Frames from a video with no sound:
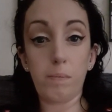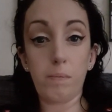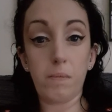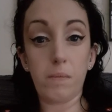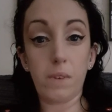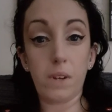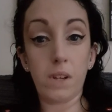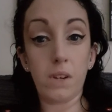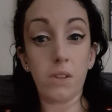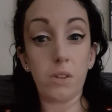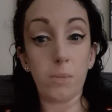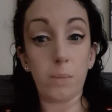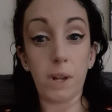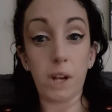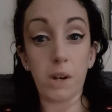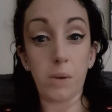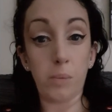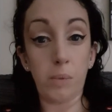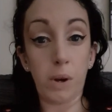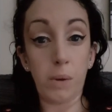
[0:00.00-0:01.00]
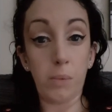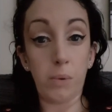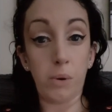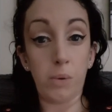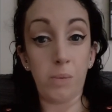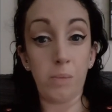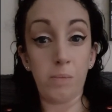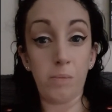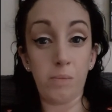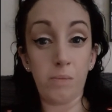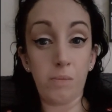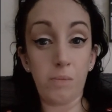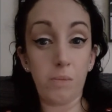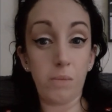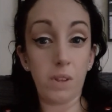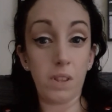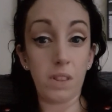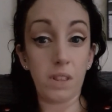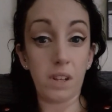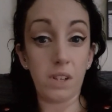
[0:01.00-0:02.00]
another black and white one
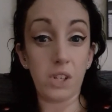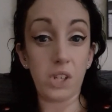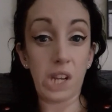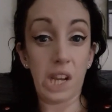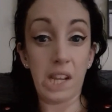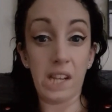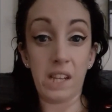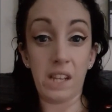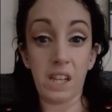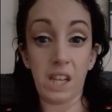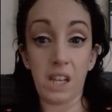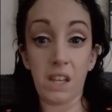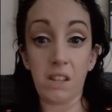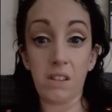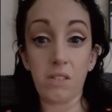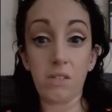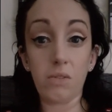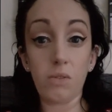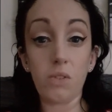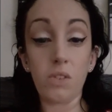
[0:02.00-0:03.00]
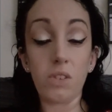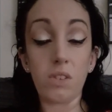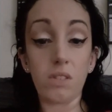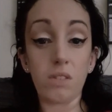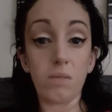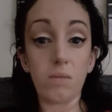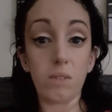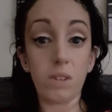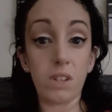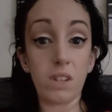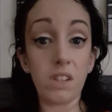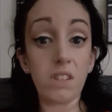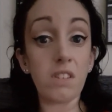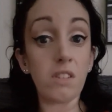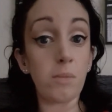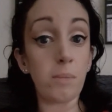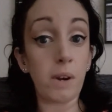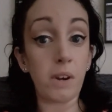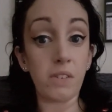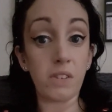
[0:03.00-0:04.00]
with like shading. There's a decent
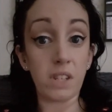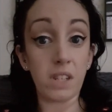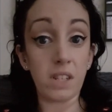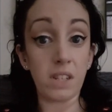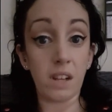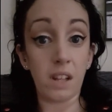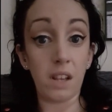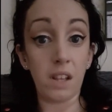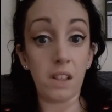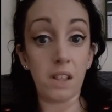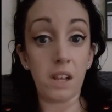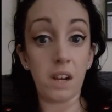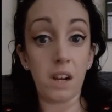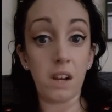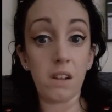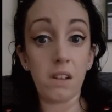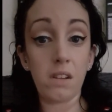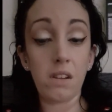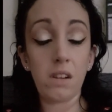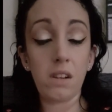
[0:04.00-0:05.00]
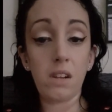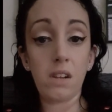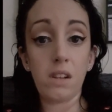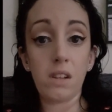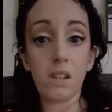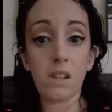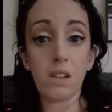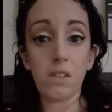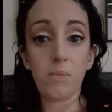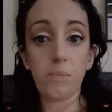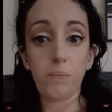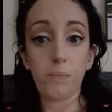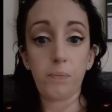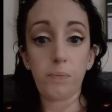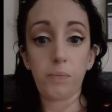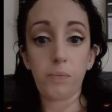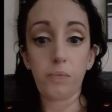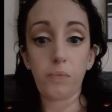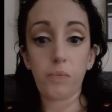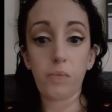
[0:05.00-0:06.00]
amount of detail in there
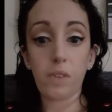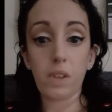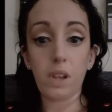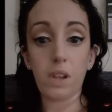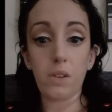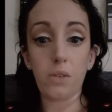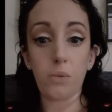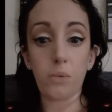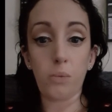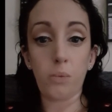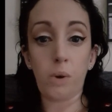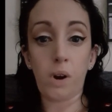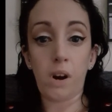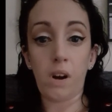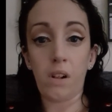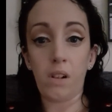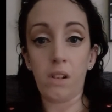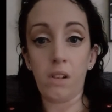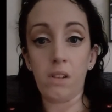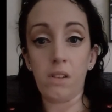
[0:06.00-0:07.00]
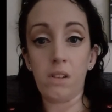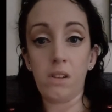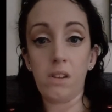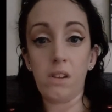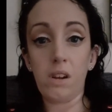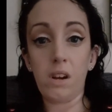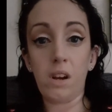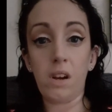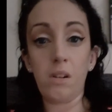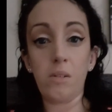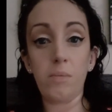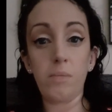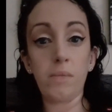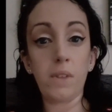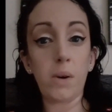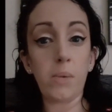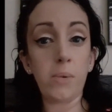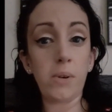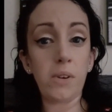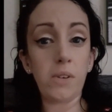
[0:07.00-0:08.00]
as well.
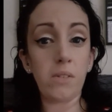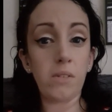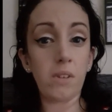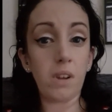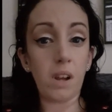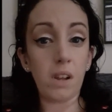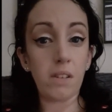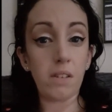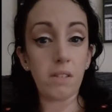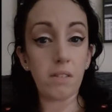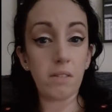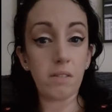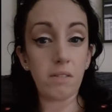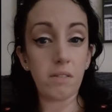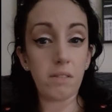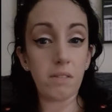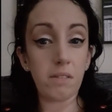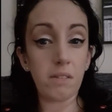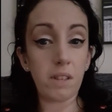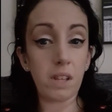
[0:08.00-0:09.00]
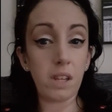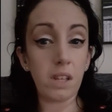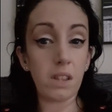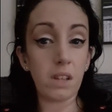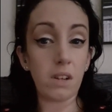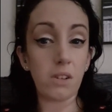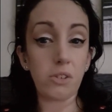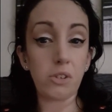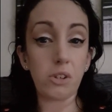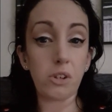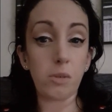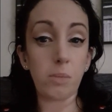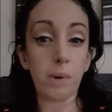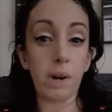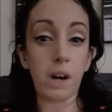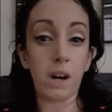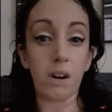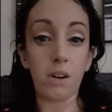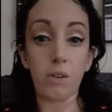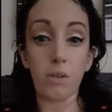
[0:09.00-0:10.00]
That one, I think that took
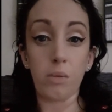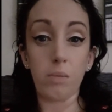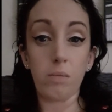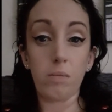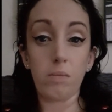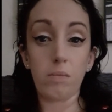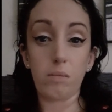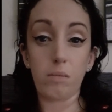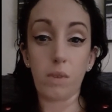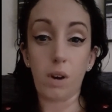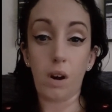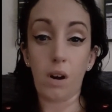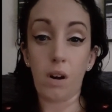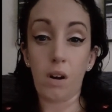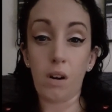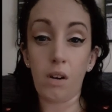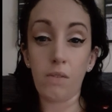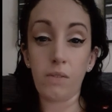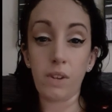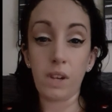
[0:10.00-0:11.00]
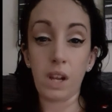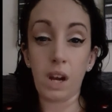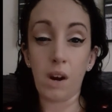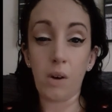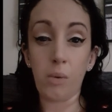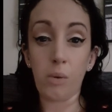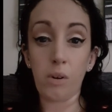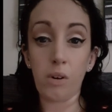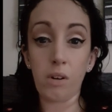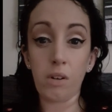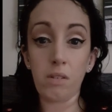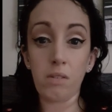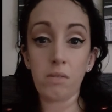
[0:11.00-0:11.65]
about half an hour